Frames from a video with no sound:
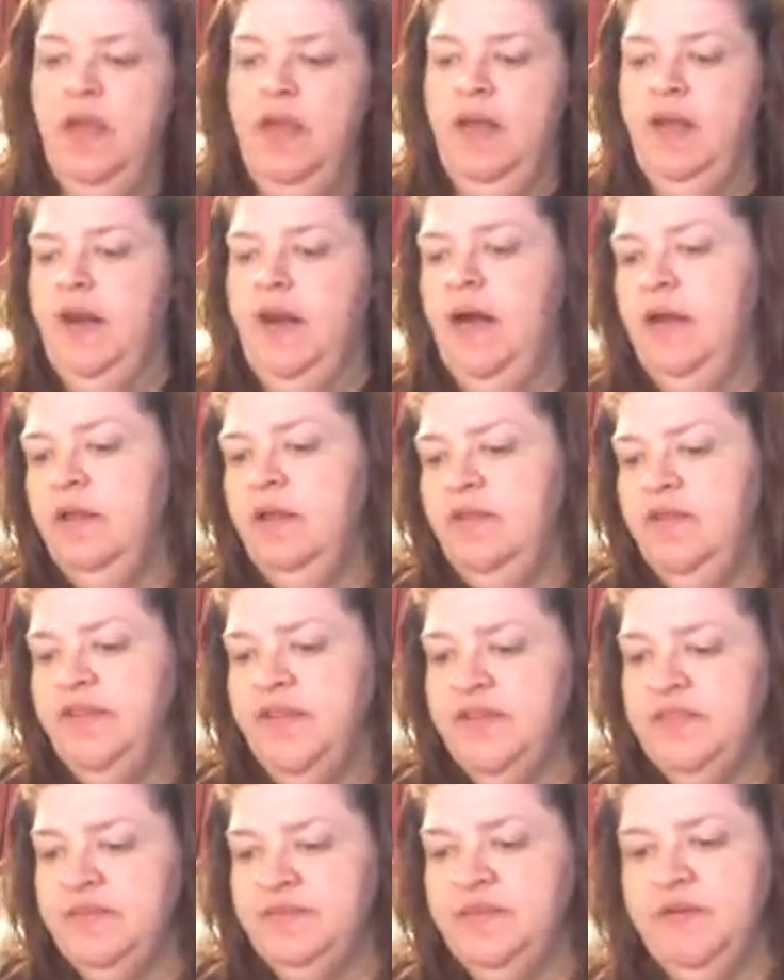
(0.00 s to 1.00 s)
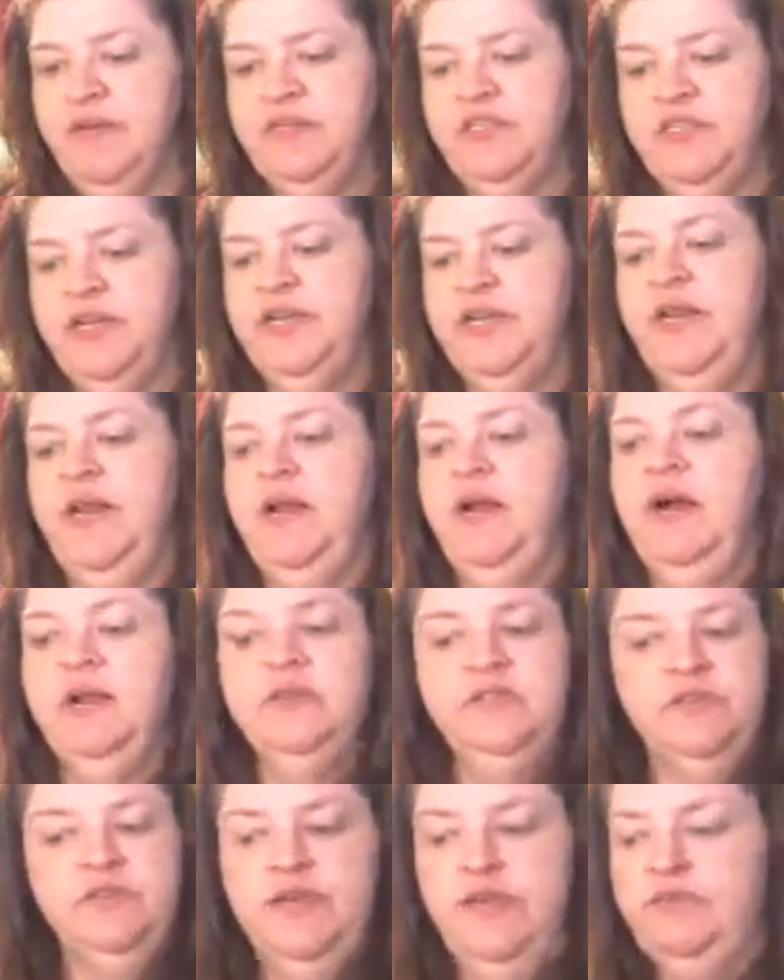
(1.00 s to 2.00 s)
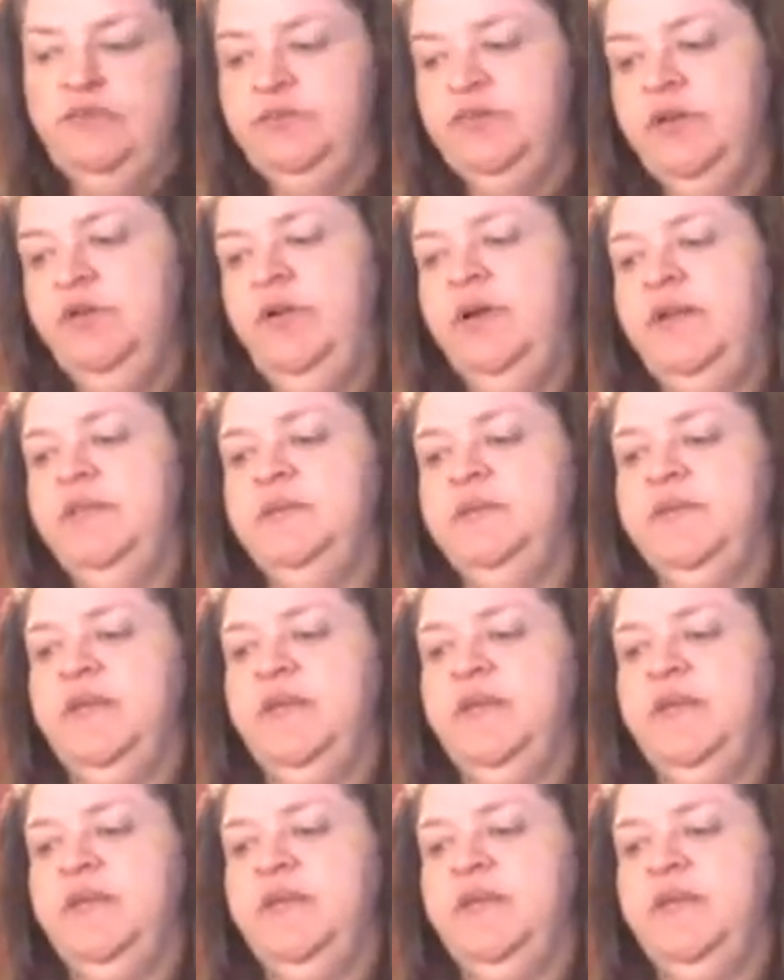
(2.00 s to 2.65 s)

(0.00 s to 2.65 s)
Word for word: And all the things I'm going to show you now also came from Joann's,